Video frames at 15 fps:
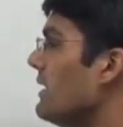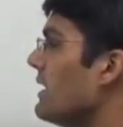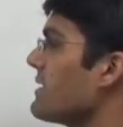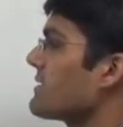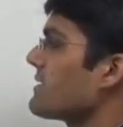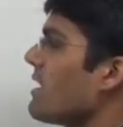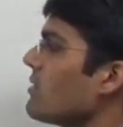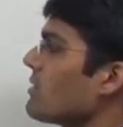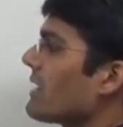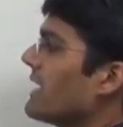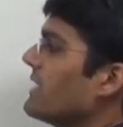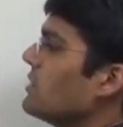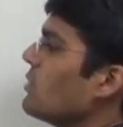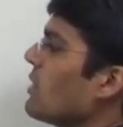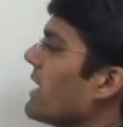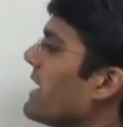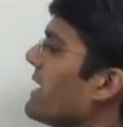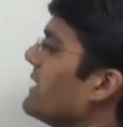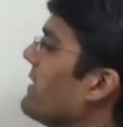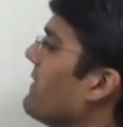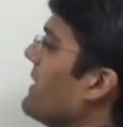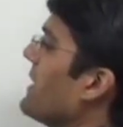Let us now try to
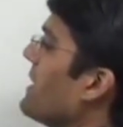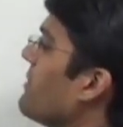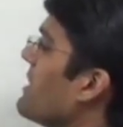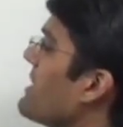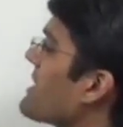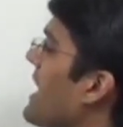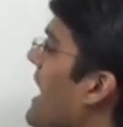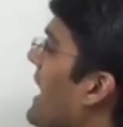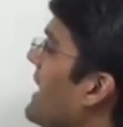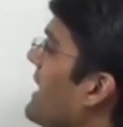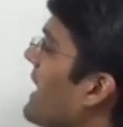connect the variables I